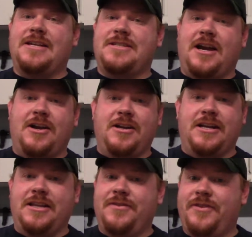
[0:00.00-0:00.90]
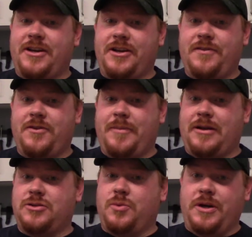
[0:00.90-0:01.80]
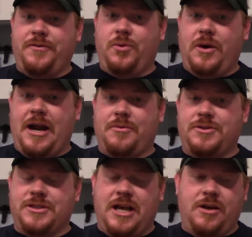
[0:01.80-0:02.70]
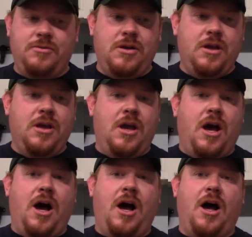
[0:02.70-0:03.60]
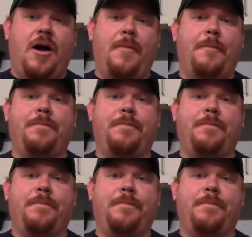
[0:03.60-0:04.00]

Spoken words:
iron in the vinegar for about 24 hours now. Off